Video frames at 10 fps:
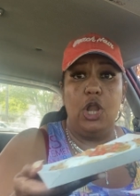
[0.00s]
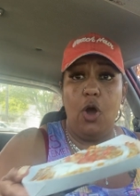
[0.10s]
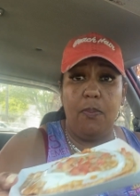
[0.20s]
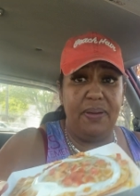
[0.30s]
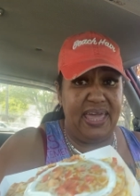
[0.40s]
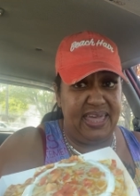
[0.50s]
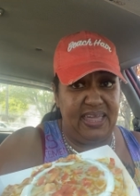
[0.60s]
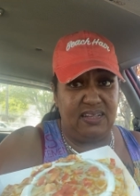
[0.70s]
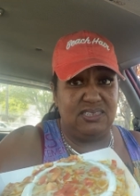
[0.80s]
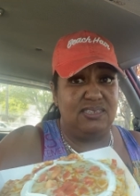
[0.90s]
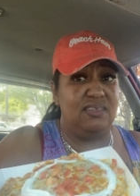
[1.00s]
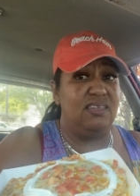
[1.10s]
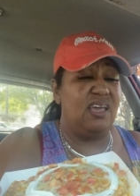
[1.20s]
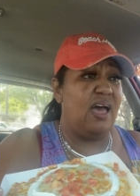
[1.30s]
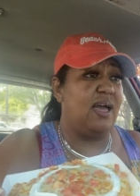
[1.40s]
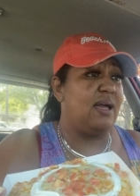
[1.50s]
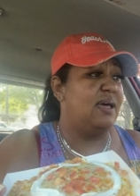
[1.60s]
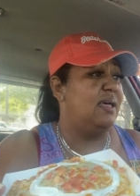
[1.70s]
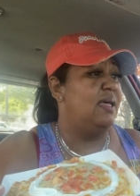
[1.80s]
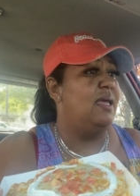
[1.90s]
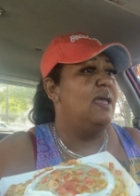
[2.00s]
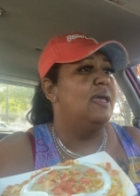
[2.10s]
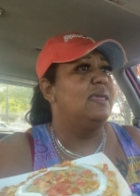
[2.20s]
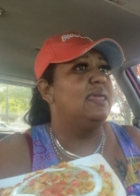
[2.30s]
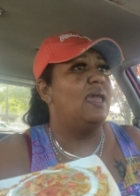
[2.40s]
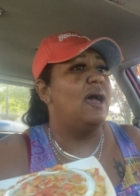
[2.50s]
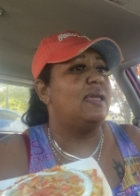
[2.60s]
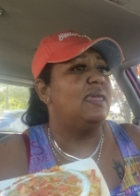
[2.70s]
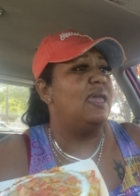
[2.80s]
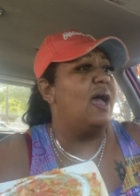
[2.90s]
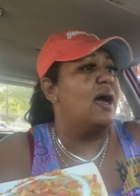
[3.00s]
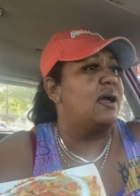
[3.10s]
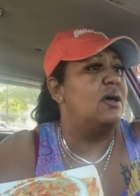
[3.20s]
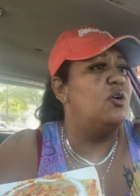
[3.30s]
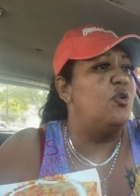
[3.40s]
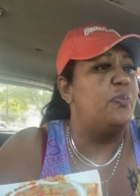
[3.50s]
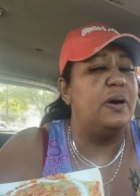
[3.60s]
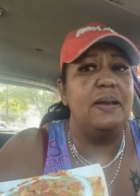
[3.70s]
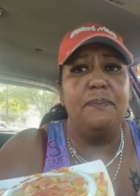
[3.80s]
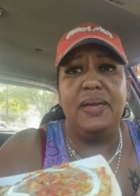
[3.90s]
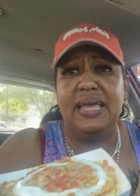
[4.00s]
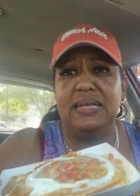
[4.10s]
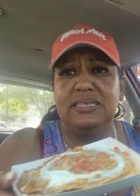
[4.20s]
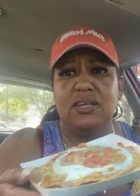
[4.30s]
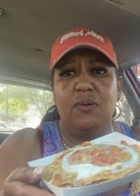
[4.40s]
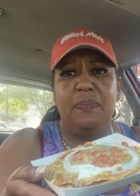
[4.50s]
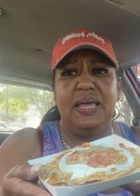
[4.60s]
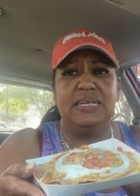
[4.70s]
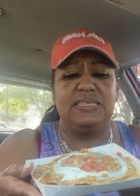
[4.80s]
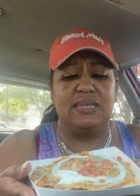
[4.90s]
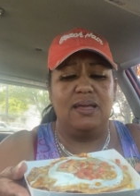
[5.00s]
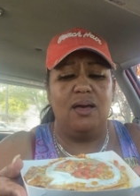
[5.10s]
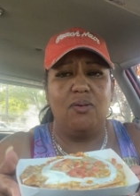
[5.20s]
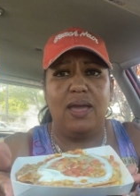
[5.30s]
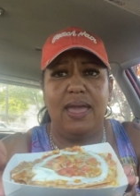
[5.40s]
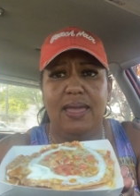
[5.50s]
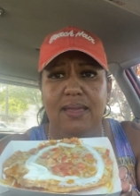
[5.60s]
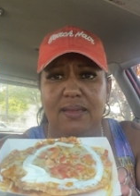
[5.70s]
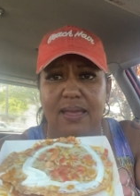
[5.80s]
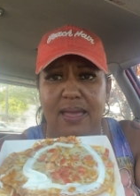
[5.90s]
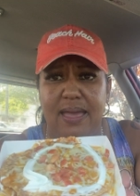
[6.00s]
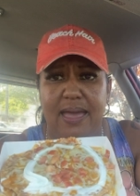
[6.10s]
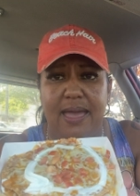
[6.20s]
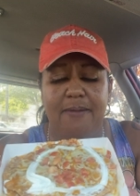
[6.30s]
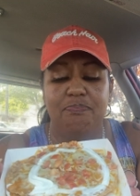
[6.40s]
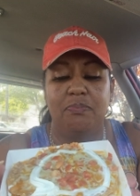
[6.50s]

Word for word: No beans. Yuck. Yuck, yuck. Who put beans on pizza? Okay? Uh-uh.